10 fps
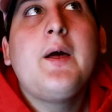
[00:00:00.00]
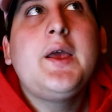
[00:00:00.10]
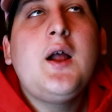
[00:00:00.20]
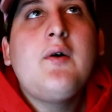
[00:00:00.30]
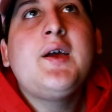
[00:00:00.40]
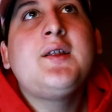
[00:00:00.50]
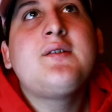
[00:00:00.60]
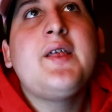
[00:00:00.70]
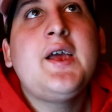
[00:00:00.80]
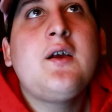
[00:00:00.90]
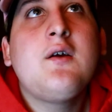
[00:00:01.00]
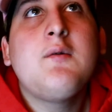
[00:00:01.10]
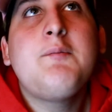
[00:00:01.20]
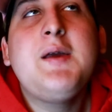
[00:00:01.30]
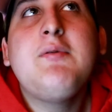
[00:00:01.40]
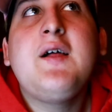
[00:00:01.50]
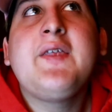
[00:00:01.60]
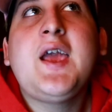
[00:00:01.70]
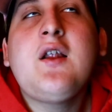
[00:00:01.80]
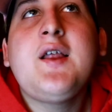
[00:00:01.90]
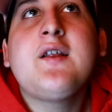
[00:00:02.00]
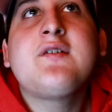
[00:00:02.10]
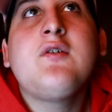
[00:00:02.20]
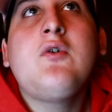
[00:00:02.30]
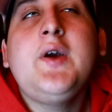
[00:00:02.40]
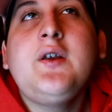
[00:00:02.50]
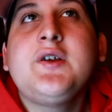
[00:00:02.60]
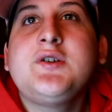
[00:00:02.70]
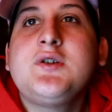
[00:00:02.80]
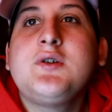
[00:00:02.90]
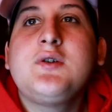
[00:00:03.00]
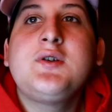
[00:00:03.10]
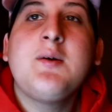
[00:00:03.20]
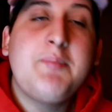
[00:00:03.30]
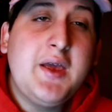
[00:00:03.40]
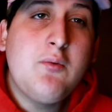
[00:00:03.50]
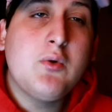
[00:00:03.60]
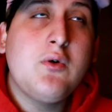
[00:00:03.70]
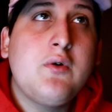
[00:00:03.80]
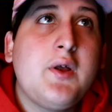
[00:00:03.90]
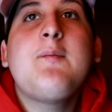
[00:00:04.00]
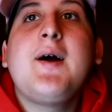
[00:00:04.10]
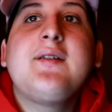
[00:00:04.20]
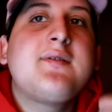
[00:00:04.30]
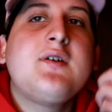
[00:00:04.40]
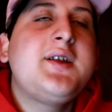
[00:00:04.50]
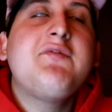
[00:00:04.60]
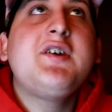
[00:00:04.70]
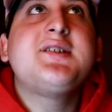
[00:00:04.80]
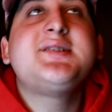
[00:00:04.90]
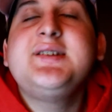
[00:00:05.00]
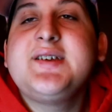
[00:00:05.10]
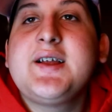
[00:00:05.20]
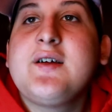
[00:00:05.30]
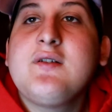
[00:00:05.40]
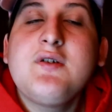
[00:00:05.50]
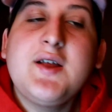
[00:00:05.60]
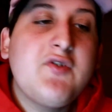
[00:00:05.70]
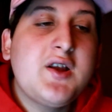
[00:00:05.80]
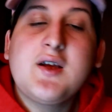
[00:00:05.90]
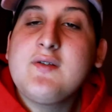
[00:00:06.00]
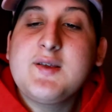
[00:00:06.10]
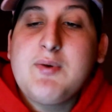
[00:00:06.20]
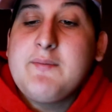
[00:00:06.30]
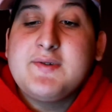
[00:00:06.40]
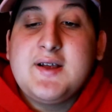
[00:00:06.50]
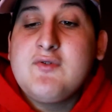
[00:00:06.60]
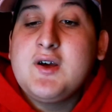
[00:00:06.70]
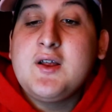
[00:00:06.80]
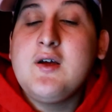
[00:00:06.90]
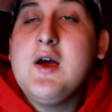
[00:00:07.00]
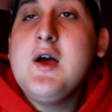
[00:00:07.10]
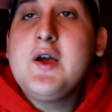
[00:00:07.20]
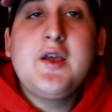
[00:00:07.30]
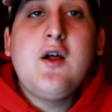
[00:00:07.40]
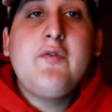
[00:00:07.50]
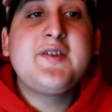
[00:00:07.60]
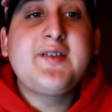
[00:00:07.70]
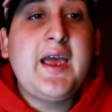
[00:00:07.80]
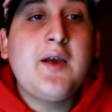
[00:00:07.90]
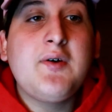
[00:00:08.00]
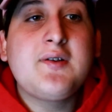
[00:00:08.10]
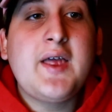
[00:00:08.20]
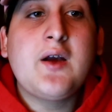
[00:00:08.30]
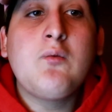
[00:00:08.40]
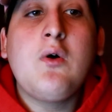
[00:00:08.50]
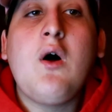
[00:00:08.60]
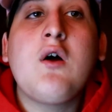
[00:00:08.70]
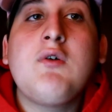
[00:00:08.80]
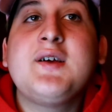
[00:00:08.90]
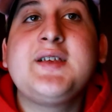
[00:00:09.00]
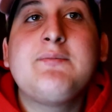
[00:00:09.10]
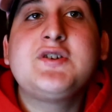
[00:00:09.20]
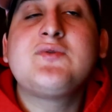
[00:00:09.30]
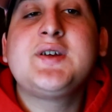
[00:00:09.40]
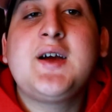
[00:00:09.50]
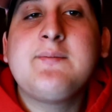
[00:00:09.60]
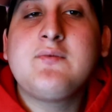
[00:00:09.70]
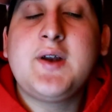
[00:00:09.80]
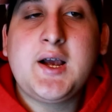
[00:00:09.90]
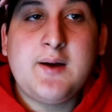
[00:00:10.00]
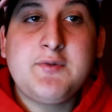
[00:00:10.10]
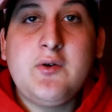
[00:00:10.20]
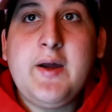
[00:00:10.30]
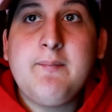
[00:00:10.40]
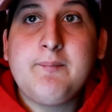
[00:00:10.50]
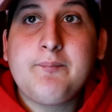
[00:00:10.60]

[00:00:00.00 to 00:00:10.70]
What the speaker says: you know, it's like people on the internet are so quick to be rude. In their minds, they're never gonna see Tana. They're never gonna, this problem is never gonna, you know, the saying where it's like, well, I'll cross that bridge when I come to it.